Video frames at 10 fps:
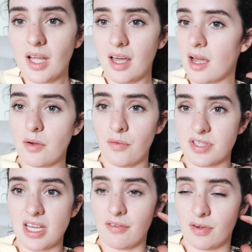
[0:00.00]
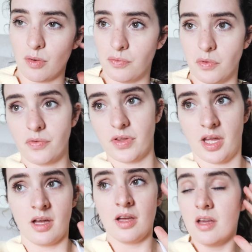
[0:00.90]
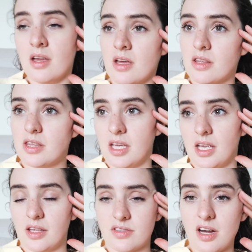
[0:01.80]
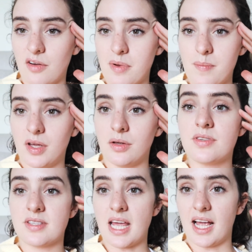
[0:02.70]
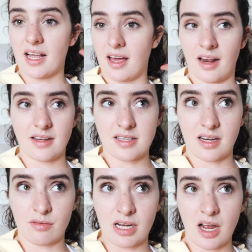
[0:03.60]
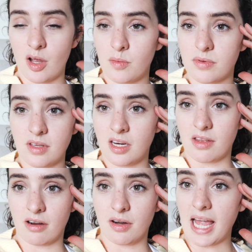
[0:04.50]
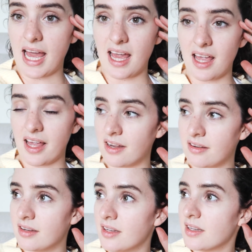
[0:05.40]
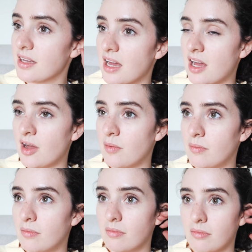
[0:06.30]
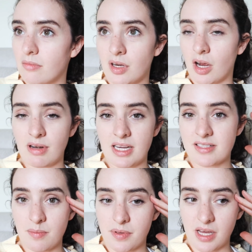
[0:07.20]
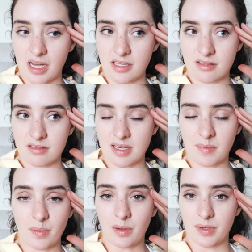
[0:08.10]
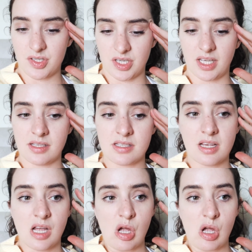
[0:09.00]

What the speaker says: And I feel awful for the staff member who's sick, and I said, I really hope, you know, they're okay, and you know, I really sympathize and send my well wishes.